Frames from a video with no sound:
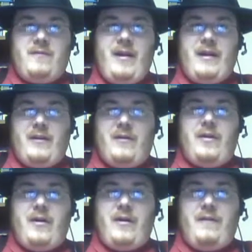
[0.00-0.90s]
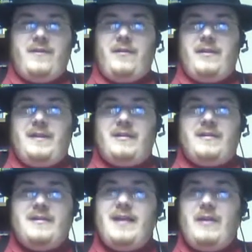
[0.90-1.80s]
a record of
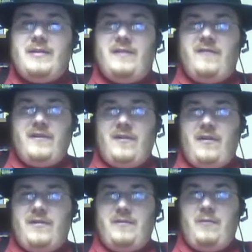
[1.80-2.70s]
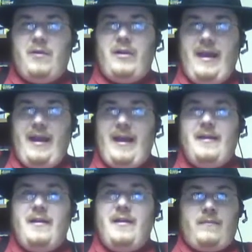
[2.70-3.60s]
36,000 visitors in one
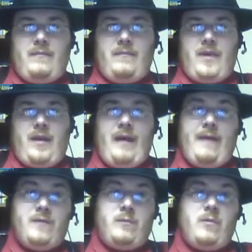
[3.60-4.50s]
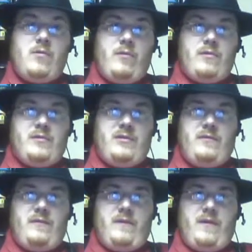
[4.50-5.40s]
day. After World War
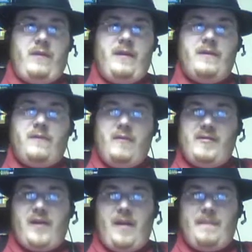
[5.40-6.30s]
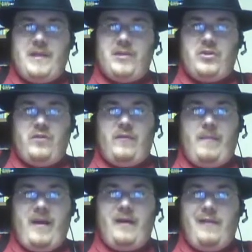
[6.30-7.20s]
II, though, increased competition
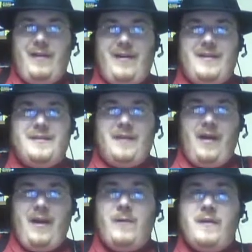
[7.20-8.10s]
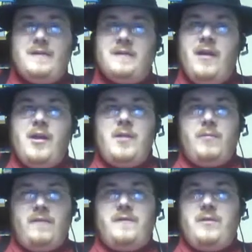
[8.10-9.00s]
from airlines and highways
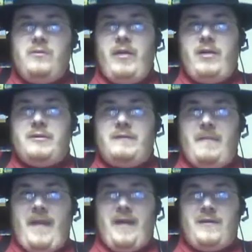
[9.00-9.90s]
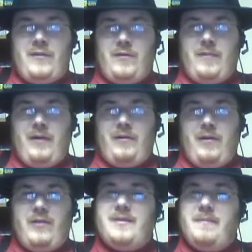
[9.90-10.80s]
proved too much for the passenger
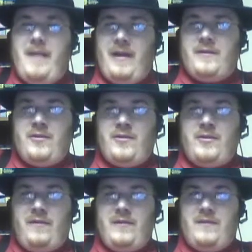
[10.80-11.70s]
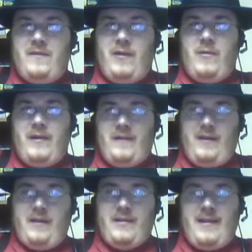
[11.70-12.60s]
railroads, and passenger service very quickly
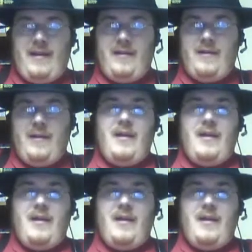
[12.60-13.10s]
declined.